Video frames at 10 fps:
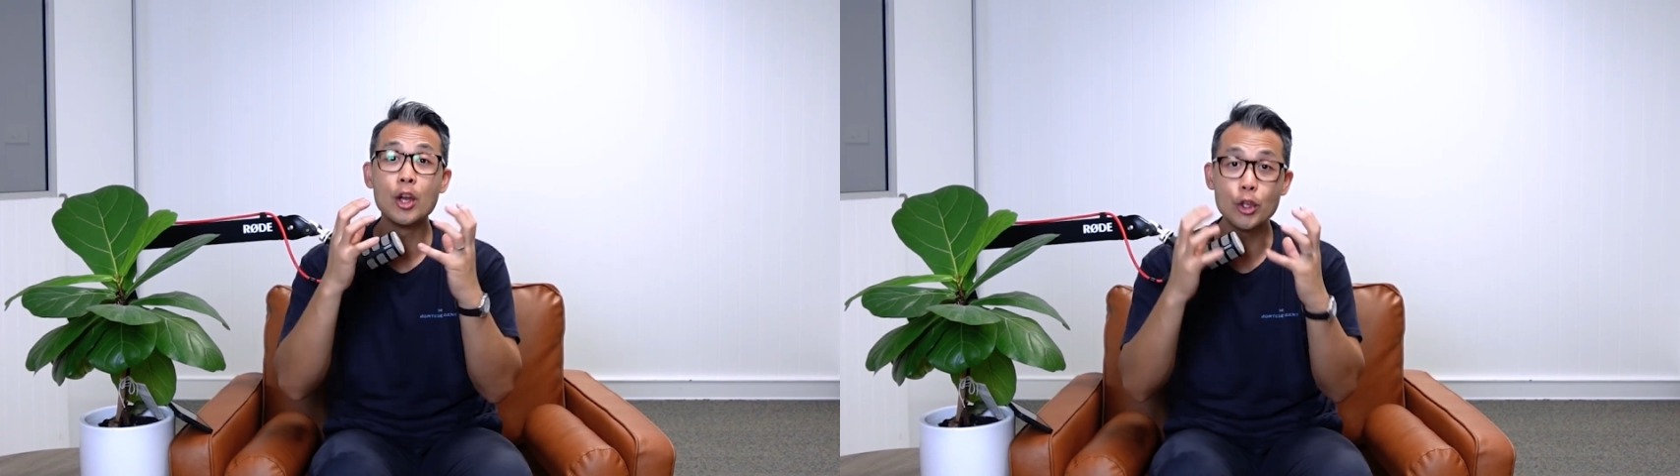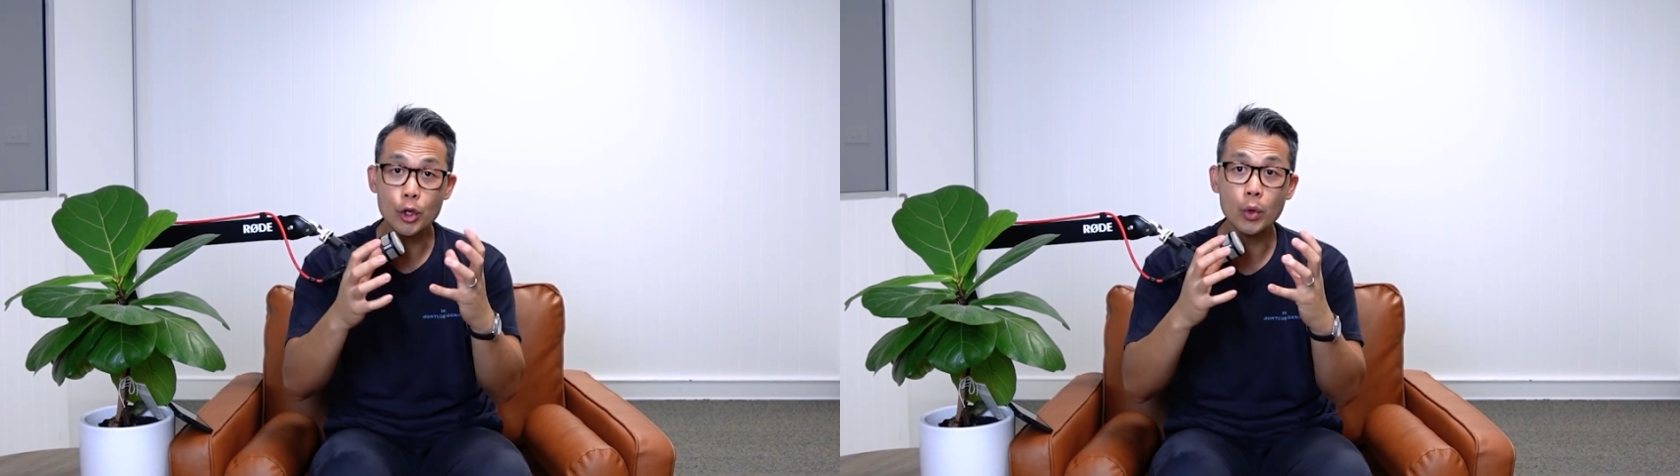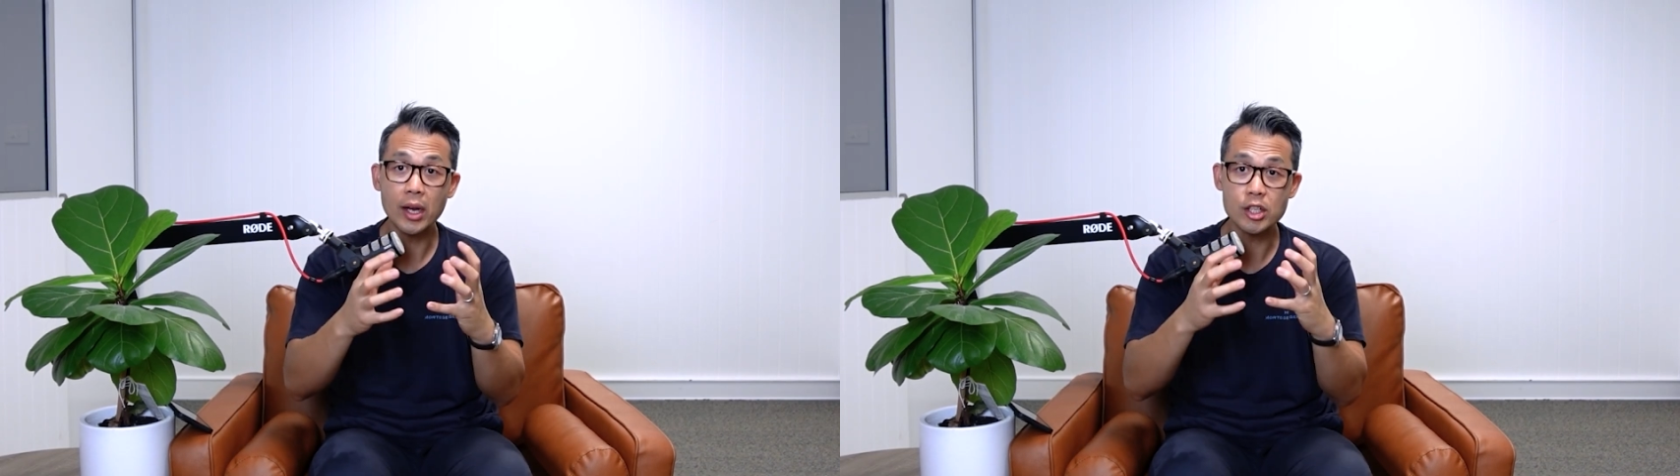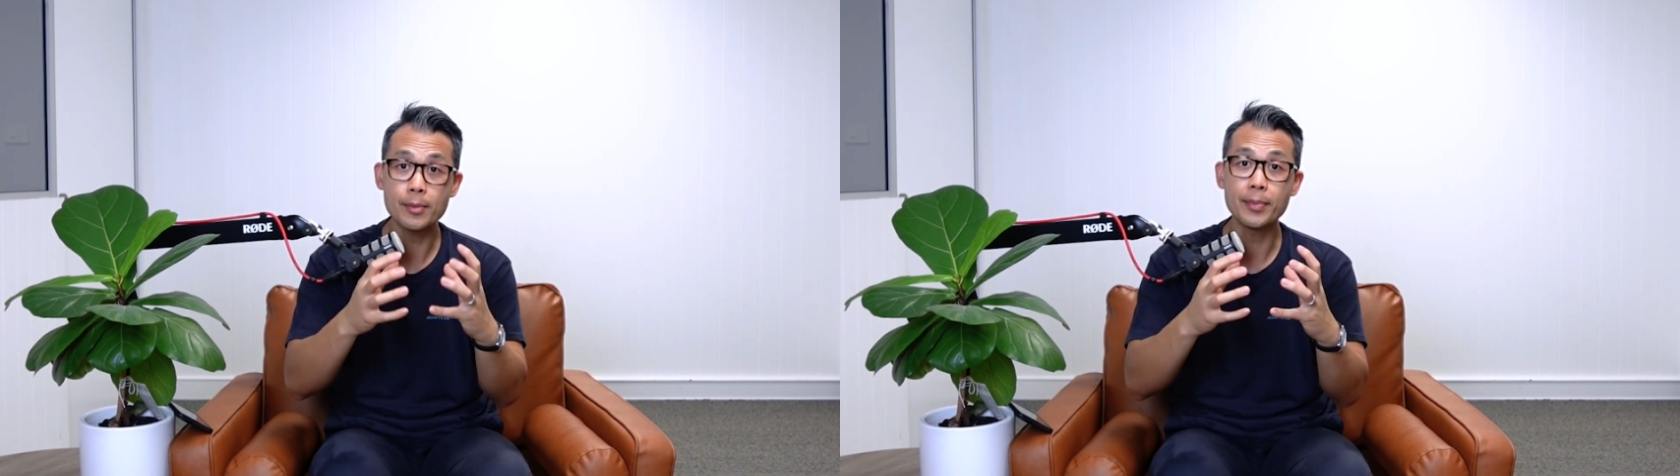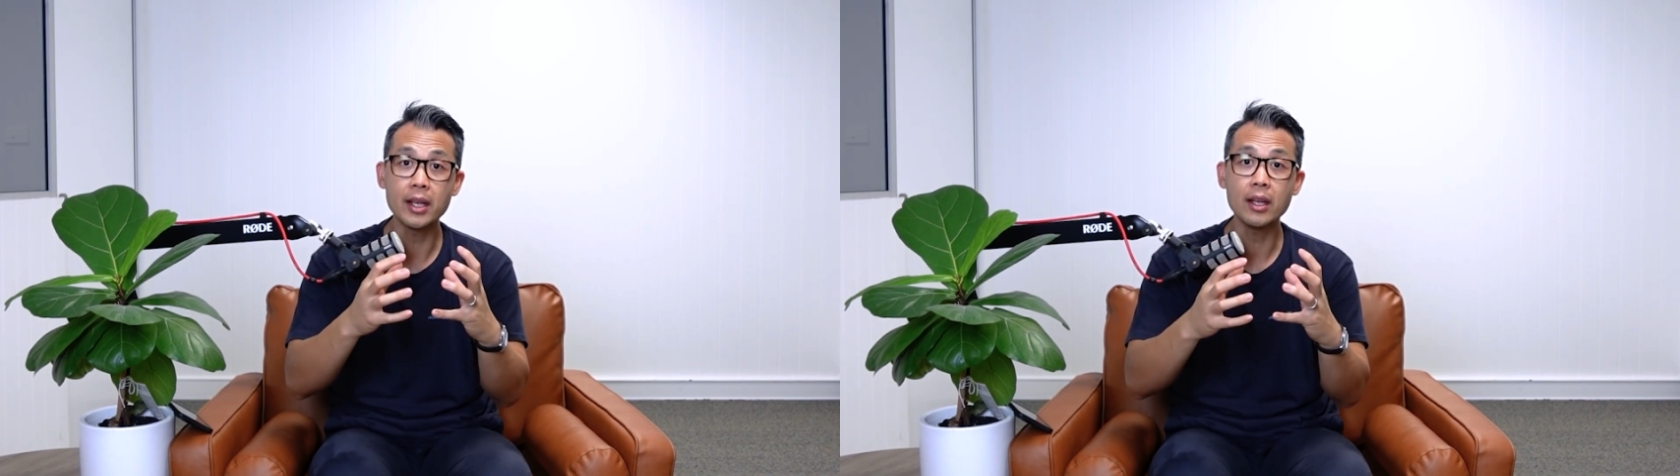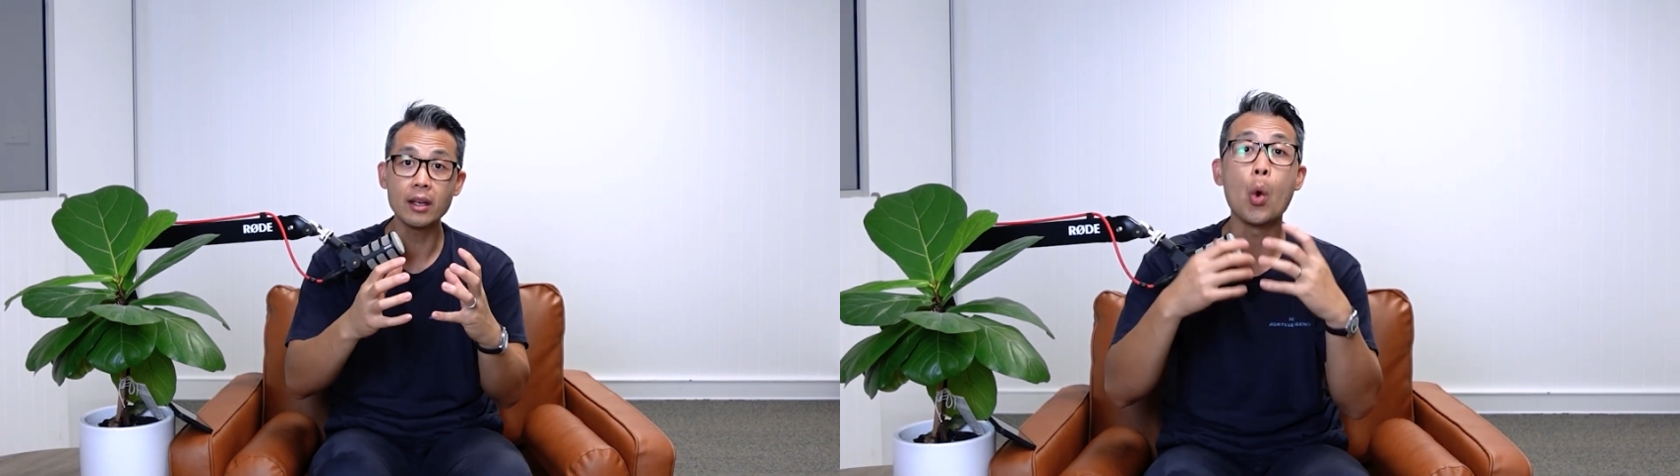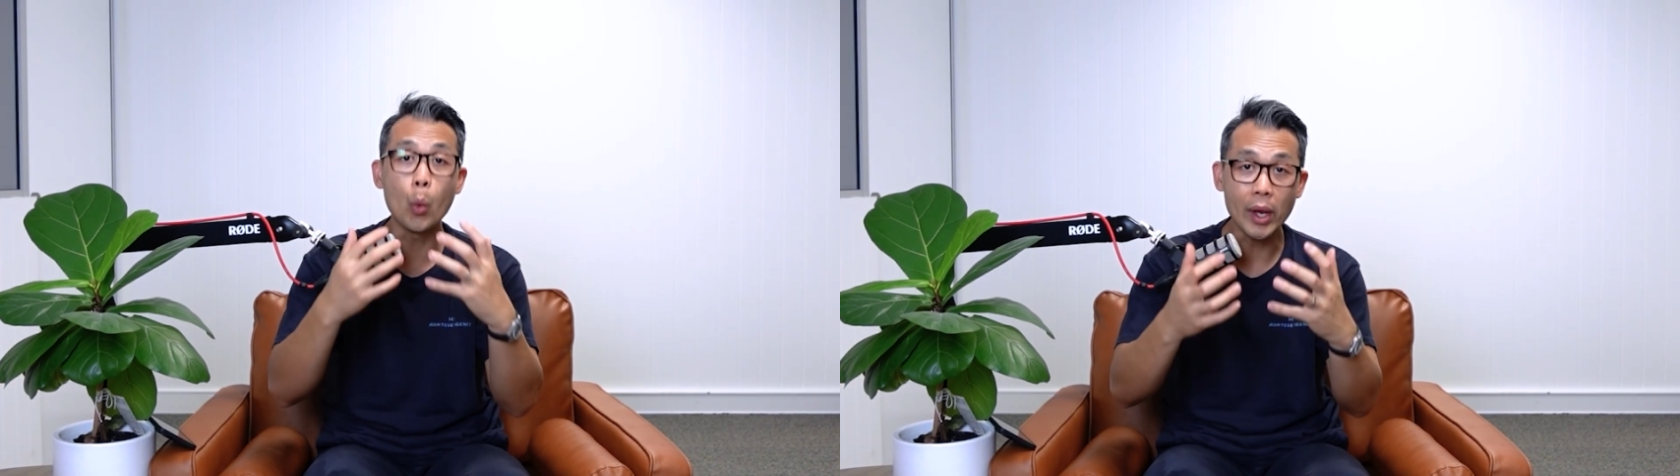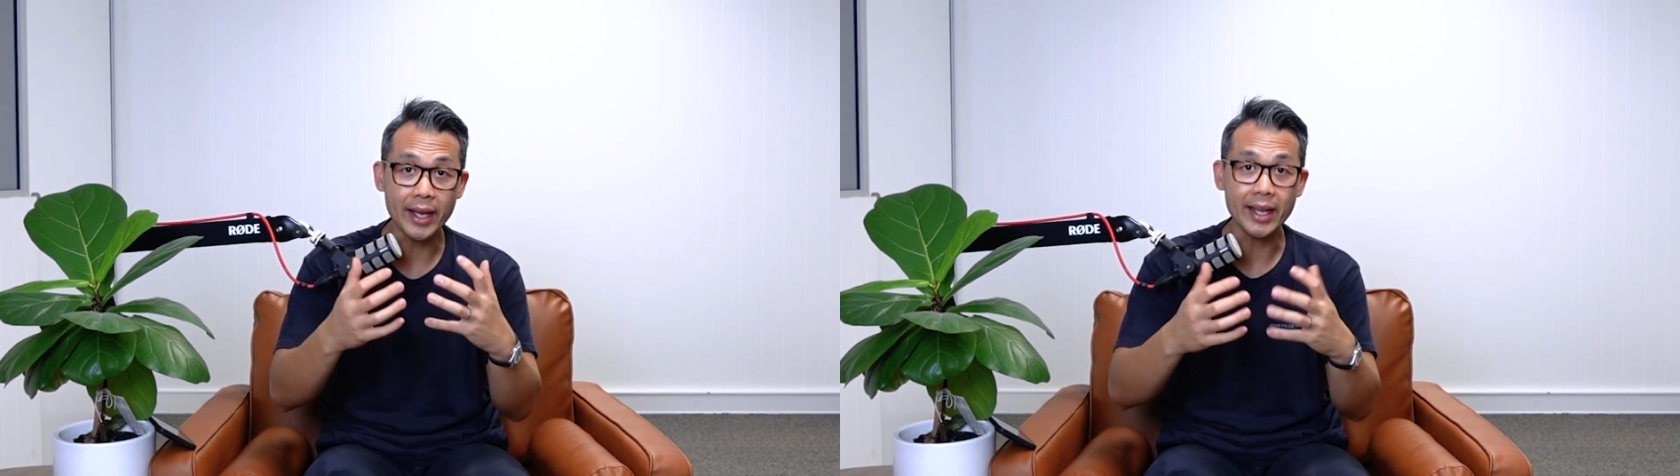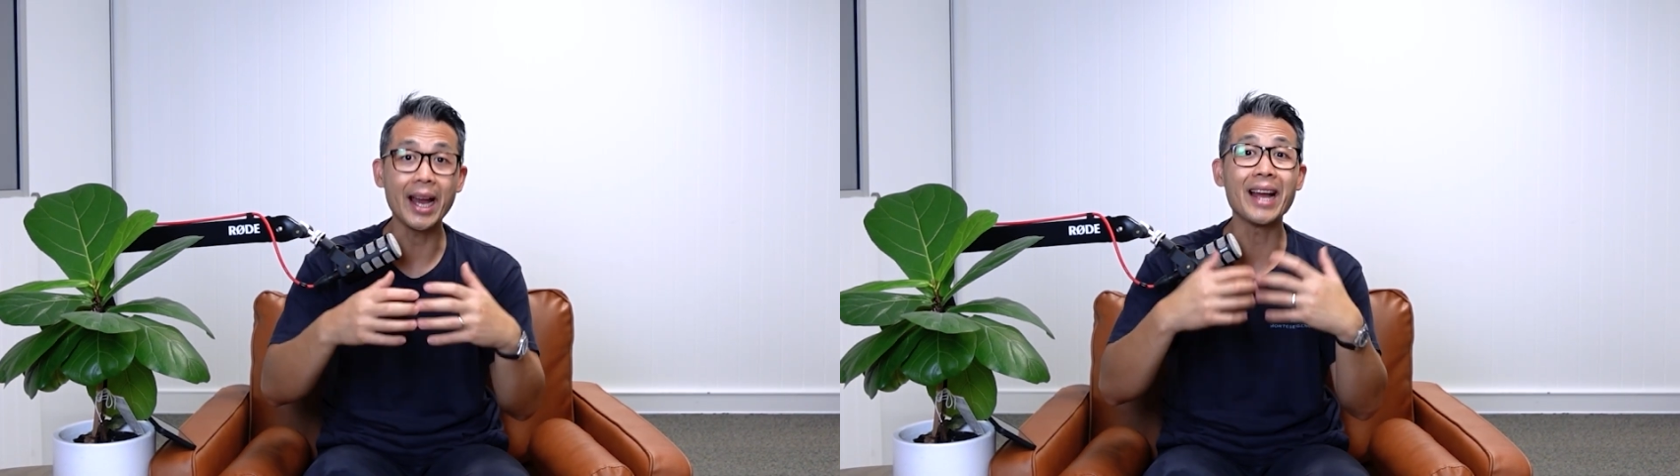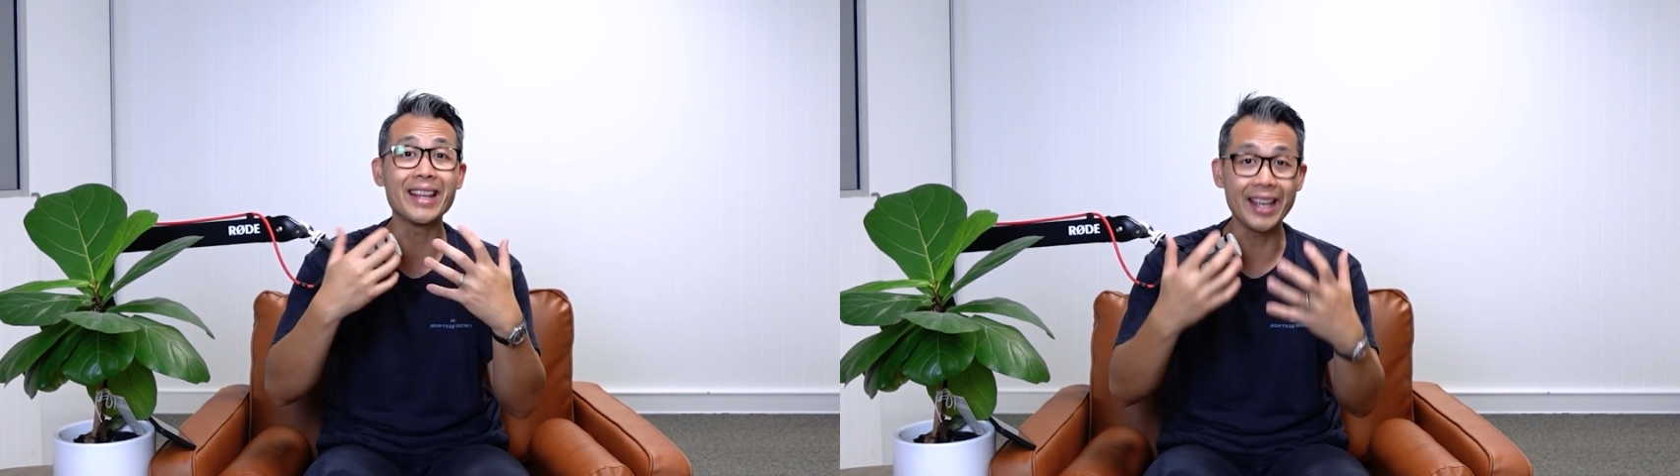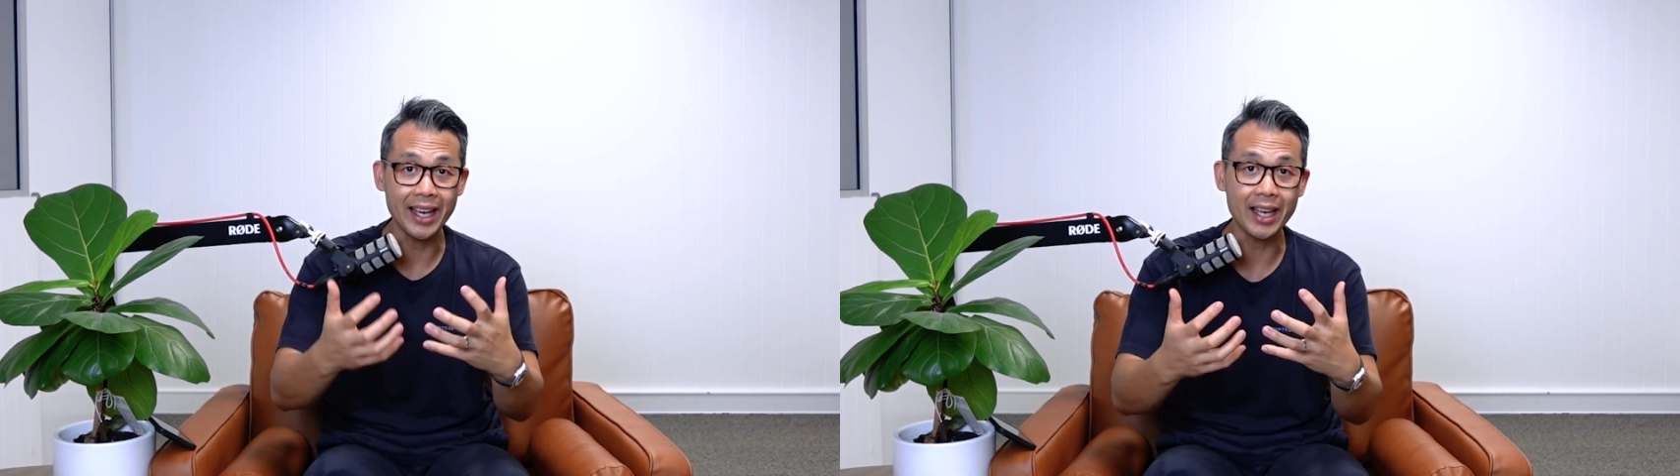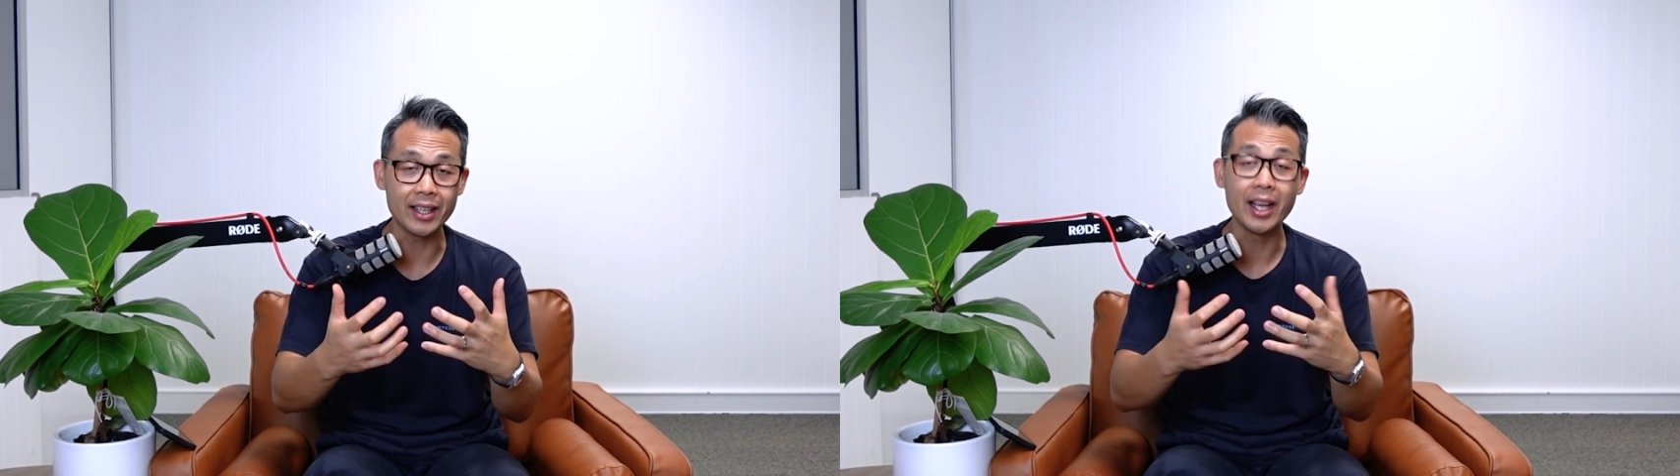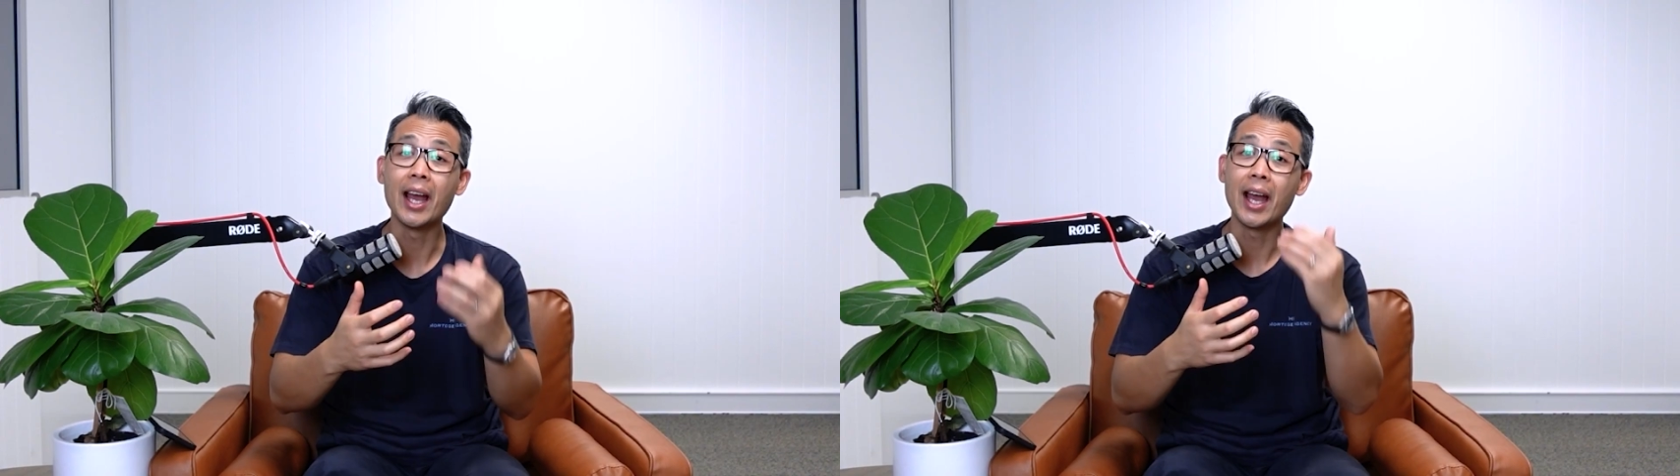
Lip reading: you'll actually be winning at the end.